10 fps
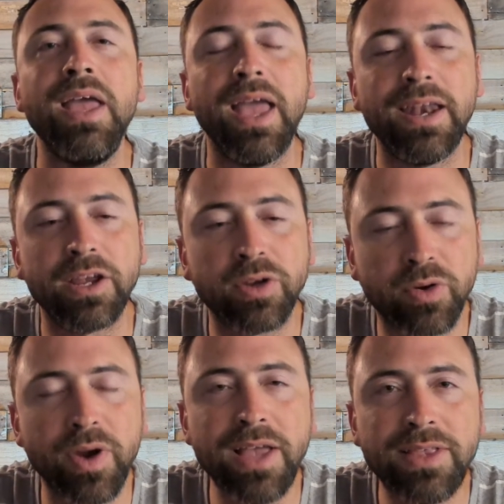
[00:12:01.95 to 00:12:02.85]
And you
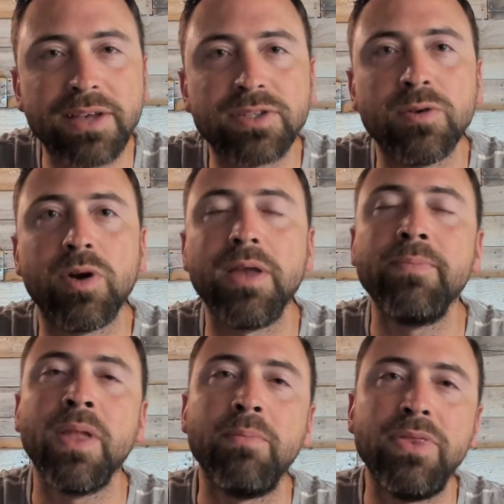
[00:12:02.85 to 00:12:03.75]
create that story.
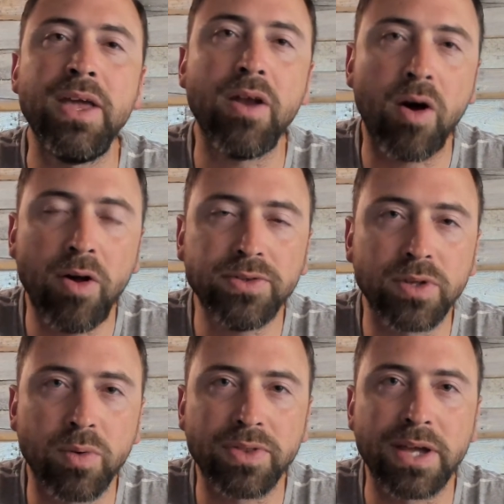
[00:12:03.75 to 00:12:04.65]
But then also
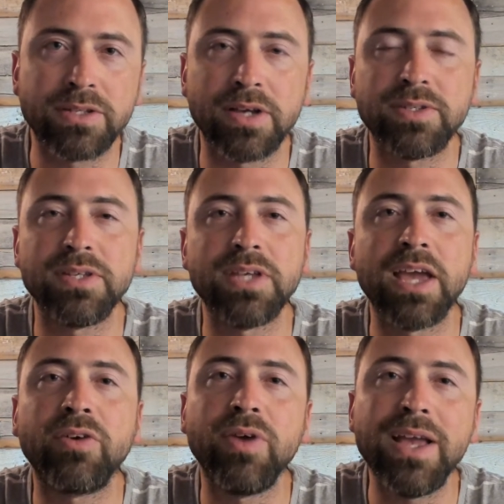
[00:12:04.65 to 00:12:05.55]
what that does is it
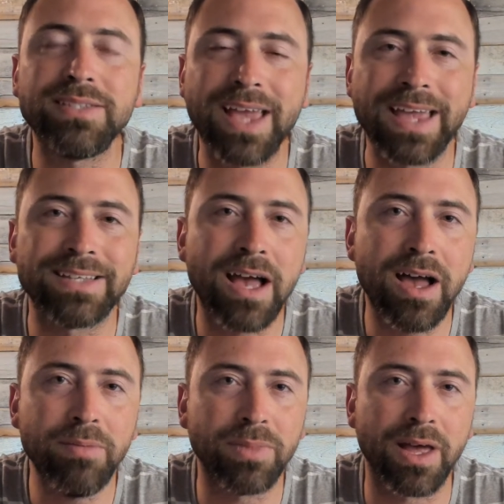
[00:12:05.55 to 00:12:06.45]
creates a
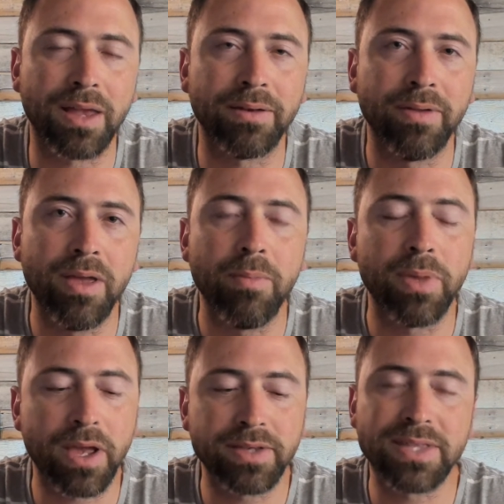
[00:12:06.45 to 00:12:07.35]
timeline,
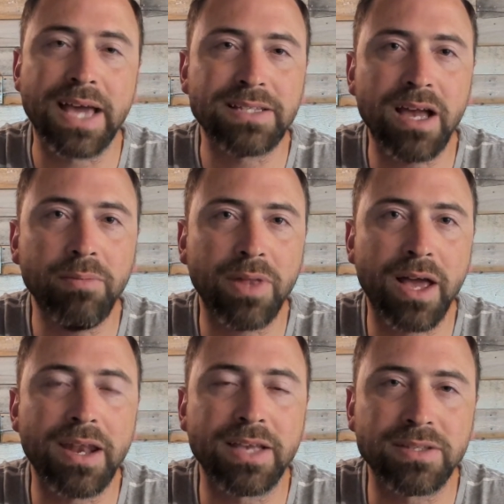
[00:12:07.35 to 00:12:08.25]
because that
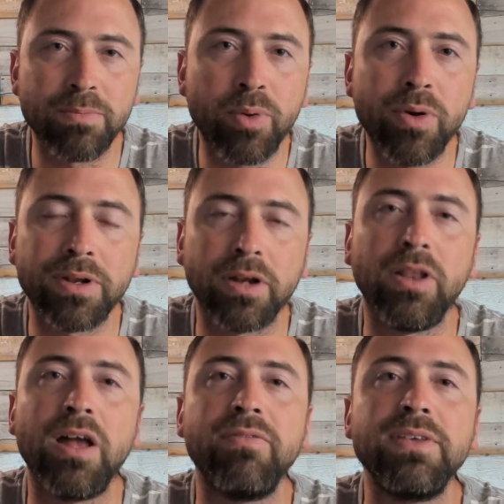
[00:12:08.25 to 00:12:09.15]
timeline is important in a
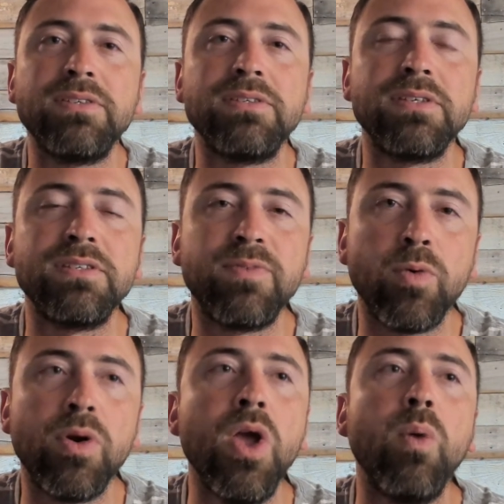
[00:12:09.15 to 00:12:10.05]
lot of instances
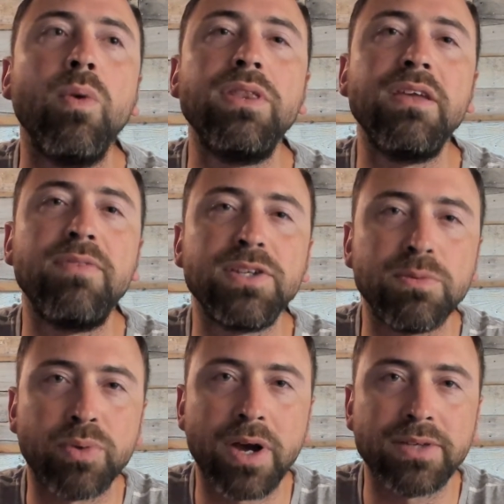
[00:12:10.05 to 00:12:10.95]
for when the eviction
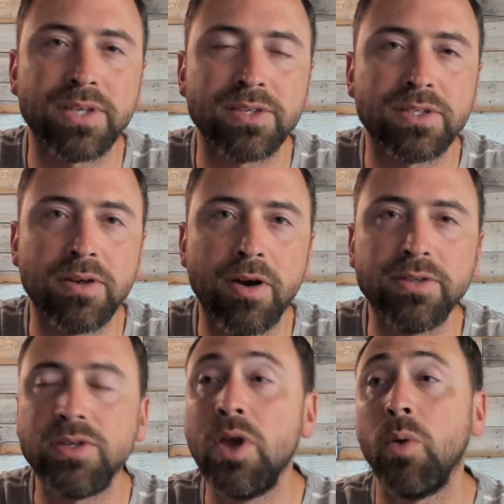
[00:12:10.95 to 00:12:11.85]
process starts,
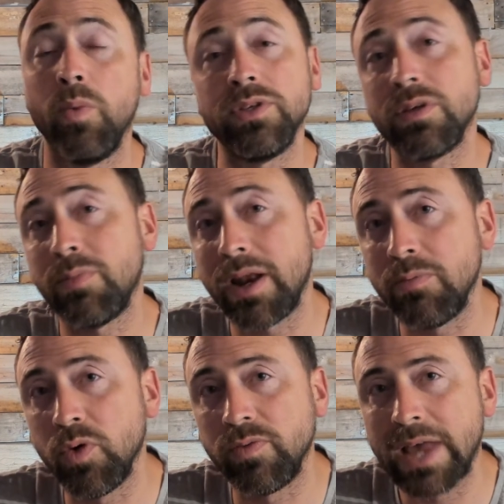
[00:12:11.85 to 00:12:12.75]
when somebody
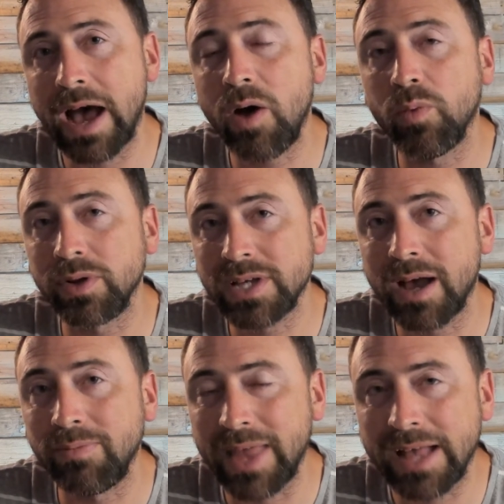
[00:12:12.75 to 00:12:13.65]
moved out, what
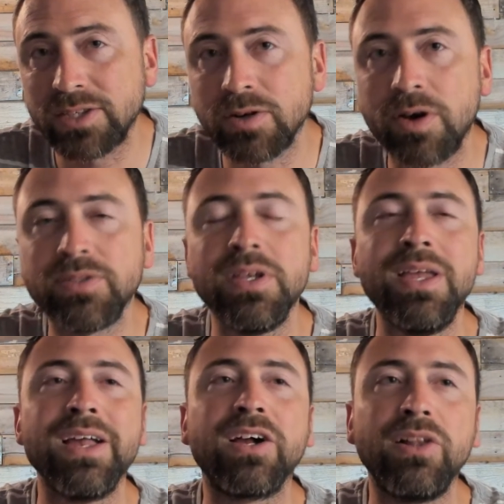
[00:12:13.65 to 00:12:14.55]
time that starts.
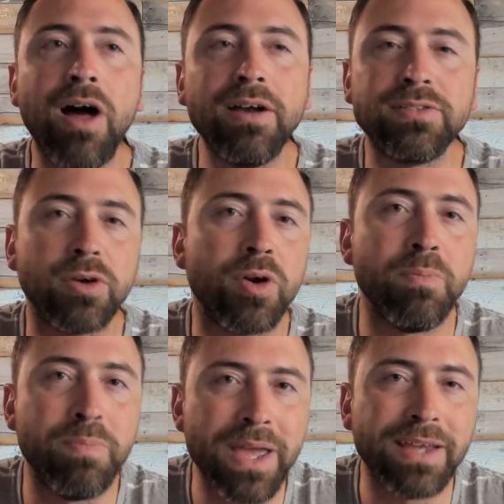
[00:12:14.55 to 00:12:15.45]
Clocks are a
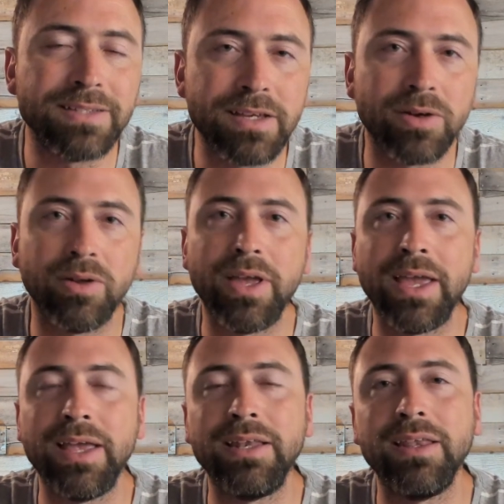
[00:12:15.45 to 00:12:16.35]
big deal
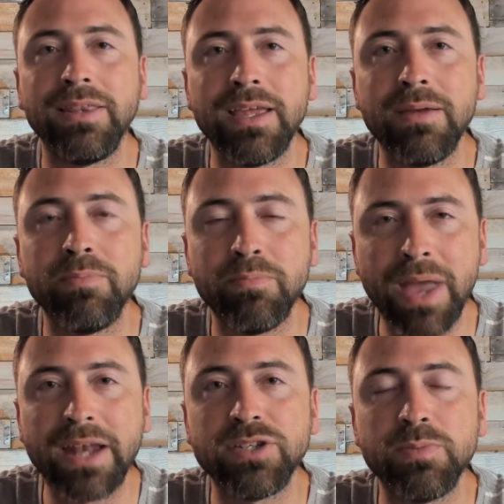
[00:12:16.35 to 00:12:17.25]
in the
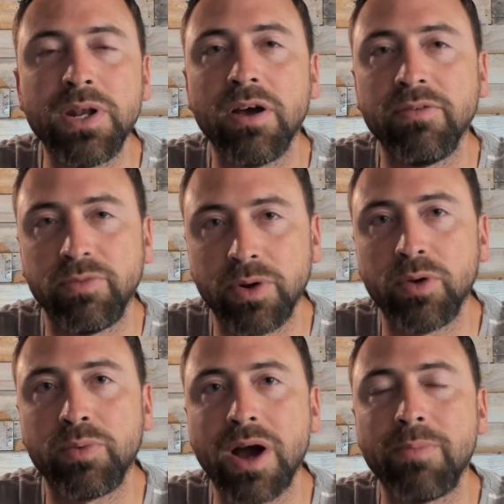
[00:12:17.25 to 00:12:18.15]
management of rental
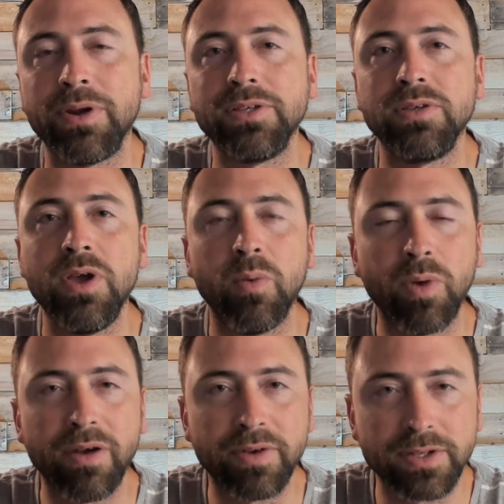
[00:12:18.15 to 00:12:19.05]
properties.
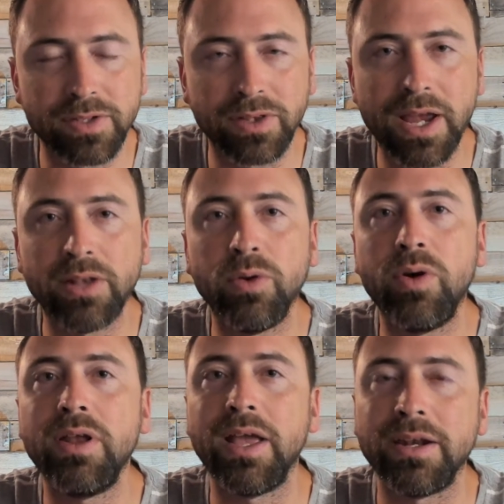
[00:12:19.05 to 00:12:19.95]
Whenever it is a
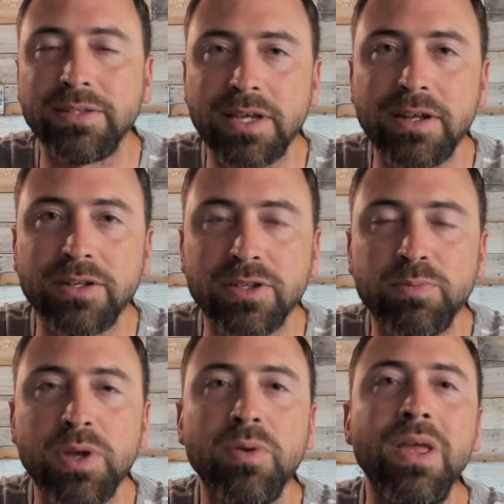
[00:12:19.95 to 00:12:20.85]
landlord and a tenant
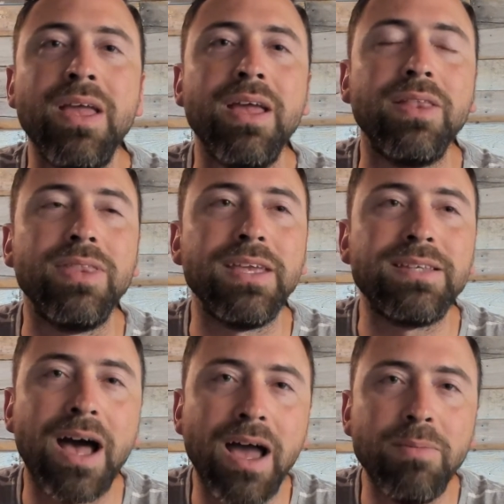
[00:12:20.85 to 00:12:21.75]
dispute, the
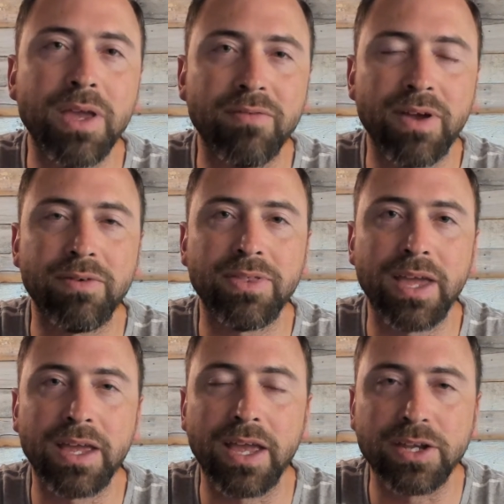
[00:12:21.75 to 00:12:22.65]
timing of
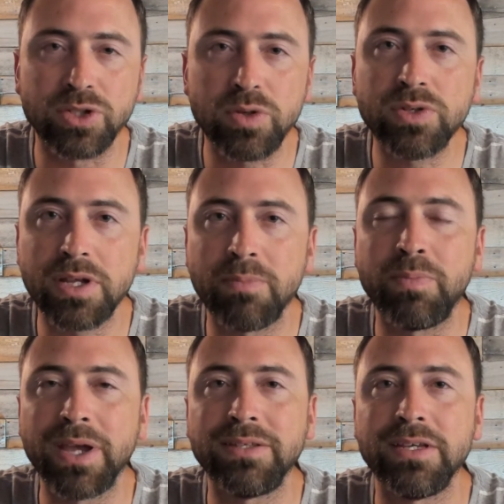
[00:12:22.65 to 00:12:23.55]
everything is usually a
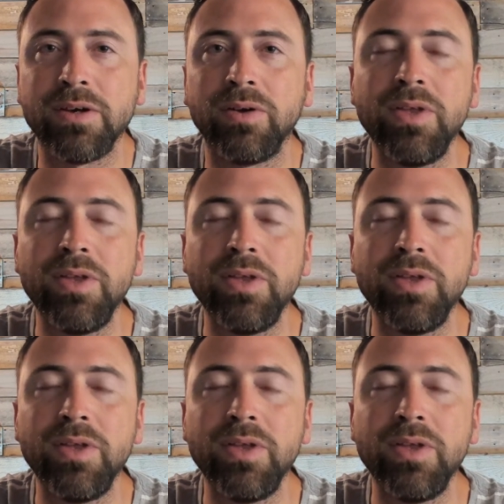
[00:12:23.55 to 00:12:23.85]
big deal.